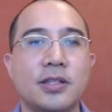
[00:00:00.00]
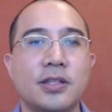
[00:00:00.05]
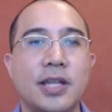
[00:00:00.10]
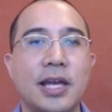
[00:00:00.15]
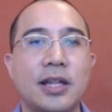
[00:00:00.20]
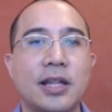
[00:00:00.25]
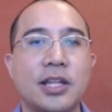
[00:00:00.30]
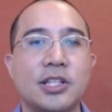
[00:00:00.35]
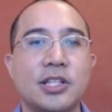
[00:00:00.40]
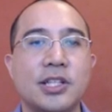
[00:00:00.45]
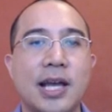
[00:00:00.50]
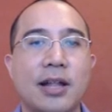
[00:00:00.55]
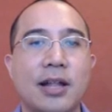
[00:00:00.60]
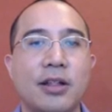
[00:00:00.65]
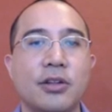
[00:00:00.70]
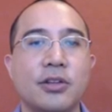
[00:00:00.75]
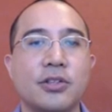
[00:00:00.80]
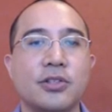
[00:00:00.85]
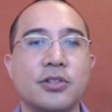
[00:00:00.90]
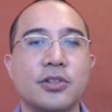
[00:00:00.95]
daily
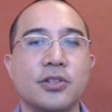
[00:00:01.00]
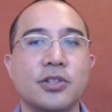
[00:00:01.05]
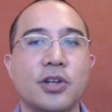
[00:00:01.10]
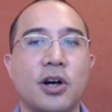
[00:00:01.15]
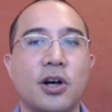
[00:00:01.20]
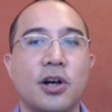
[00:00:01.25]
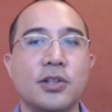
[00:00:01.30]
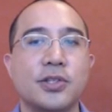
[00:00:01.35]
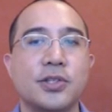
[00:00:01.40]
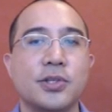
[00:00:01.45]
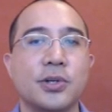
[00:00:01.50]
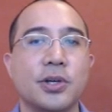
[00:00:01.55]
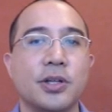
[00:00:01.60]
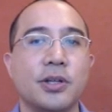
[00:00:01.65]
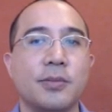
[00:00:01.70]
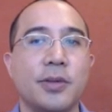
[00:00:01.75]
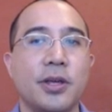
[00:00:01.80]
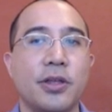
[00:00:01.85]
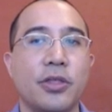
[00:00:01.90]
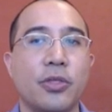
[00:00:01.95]
challenge, there's also going
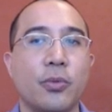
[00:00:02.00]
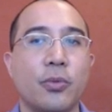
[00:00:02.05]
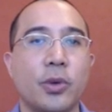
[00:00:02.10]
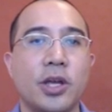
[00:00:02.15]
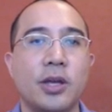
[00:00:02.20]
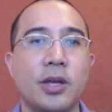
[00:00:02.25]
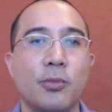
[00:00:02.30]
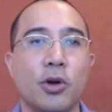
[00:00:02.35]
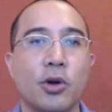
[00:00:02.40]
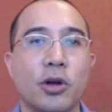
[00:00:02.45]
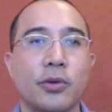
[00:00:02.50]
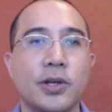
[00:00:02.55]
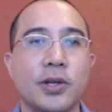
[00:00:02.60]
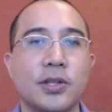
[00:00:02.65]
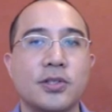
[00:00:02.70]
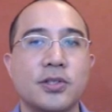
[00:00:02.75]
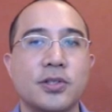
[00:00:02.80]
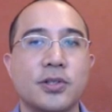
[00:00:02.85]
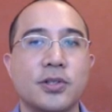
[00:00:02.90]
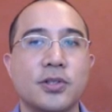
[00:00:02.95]
to be 3 more
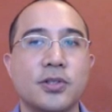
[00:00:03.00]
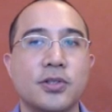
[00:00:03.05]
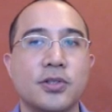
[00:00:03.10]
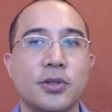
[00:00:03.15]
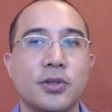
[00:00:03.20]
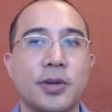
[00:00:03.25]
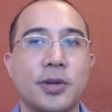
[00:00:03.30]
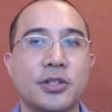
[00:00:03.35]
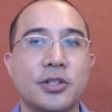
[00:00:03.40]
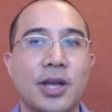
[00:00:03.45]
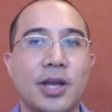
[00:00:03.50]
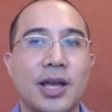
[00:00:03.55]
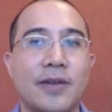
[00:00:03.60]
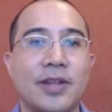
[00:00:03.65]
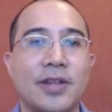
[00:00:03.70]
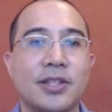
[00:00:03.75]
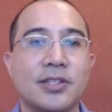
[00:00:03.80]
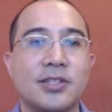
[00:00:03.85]
crystals, so make sure you have that